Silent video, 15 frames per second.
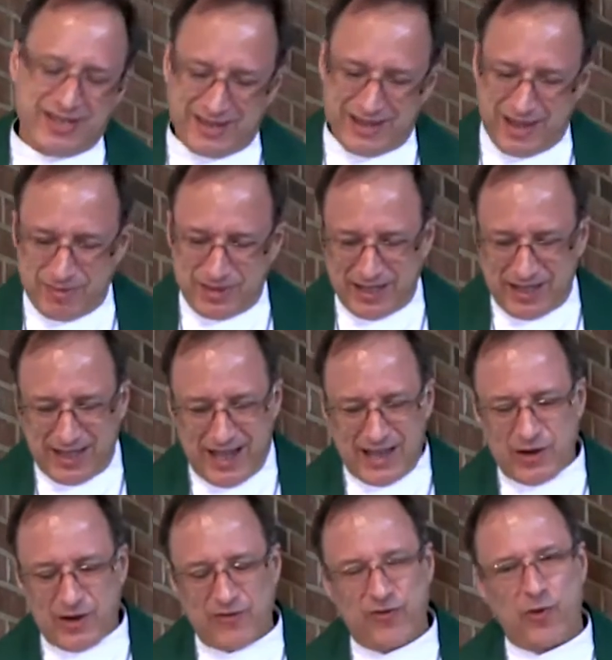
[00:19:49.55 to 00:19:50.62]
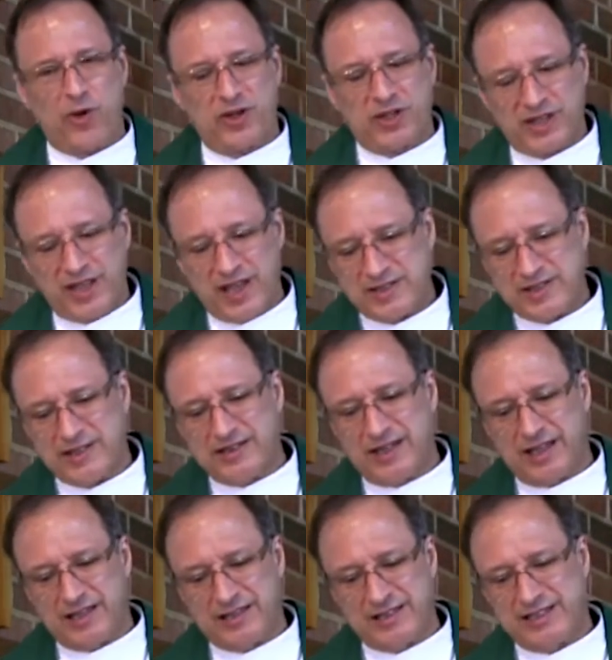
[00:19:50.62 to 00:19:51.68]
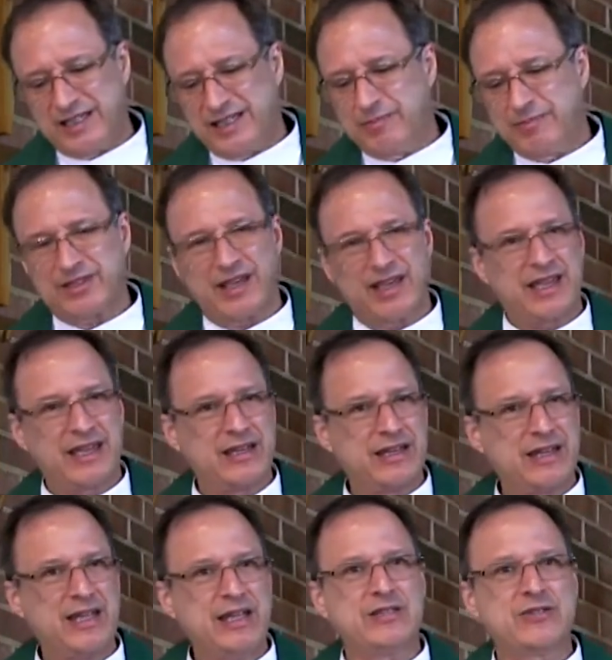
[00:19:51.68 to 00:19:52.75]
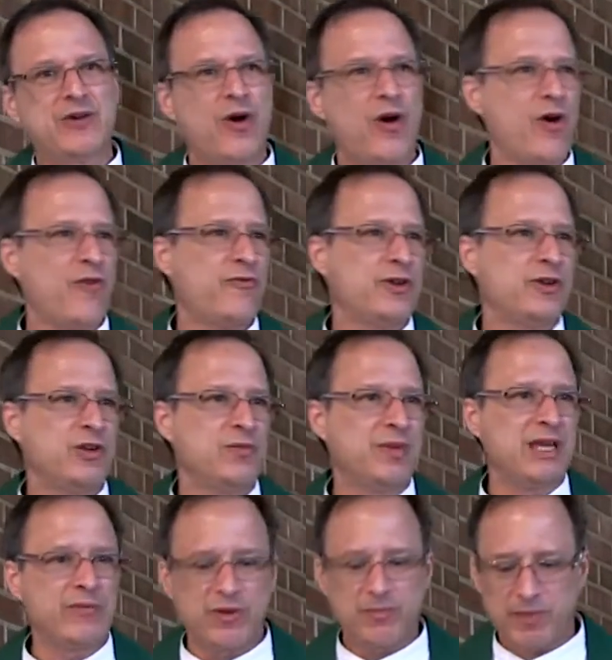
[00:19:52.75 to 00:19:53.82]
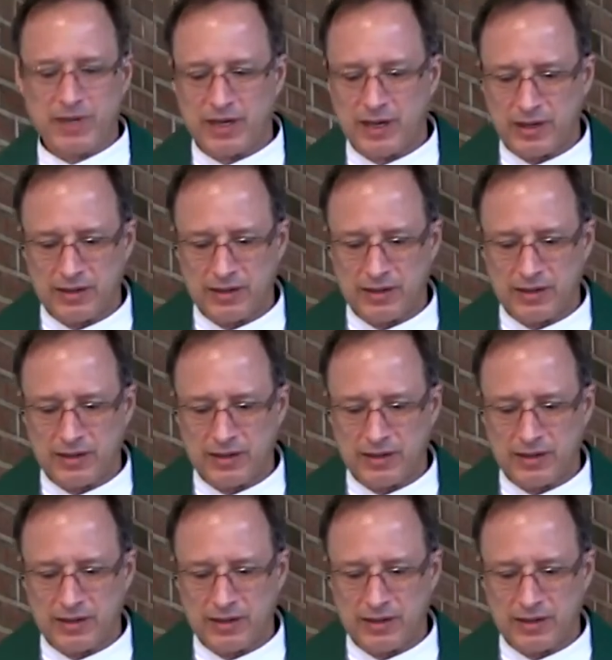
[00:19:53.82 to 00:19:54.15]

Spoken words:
them together for a lesson that seems like it needs often to be repeated.